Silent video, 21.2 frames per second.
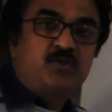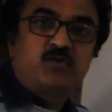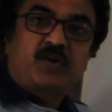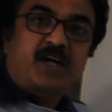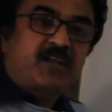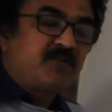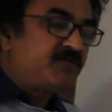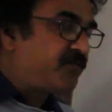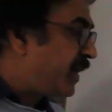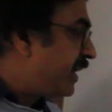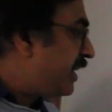You
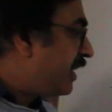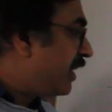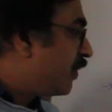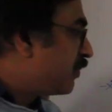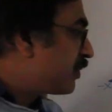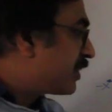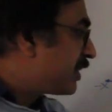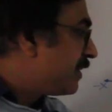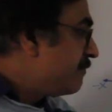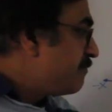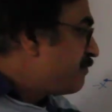can find
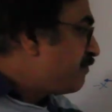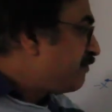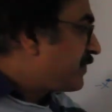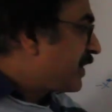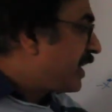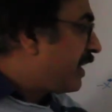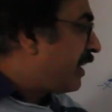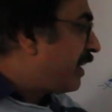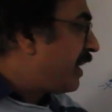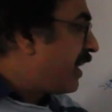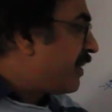out
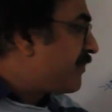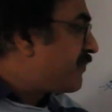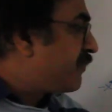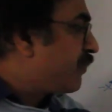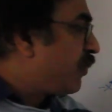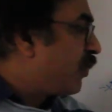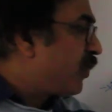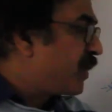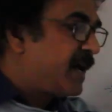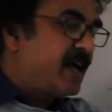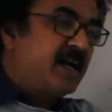
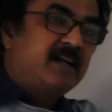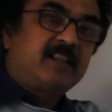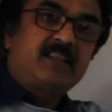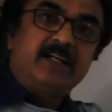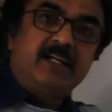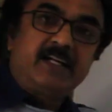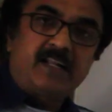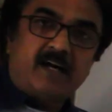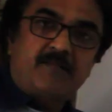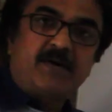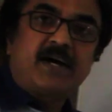F4 and
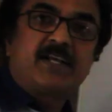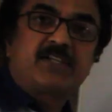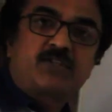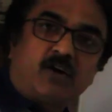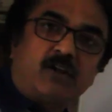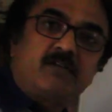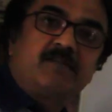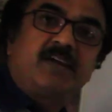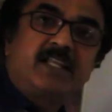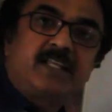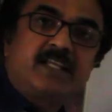theta by
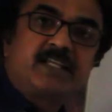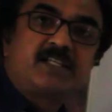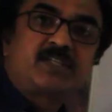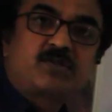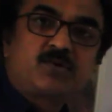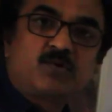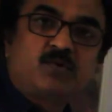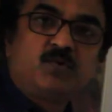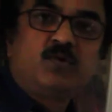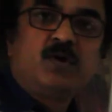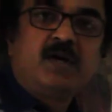solving these
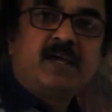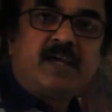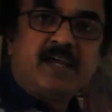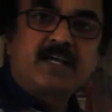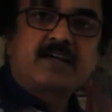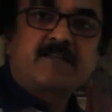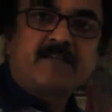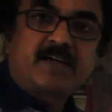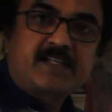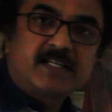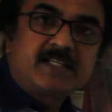two
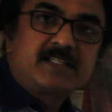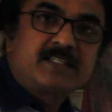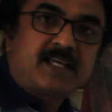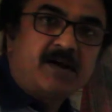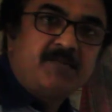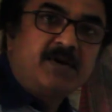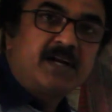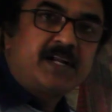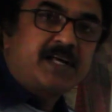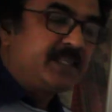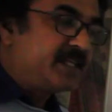equations
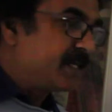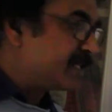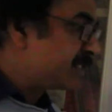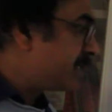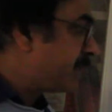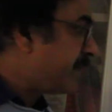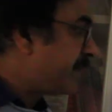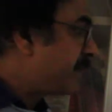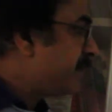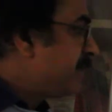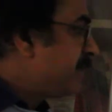simultaneously.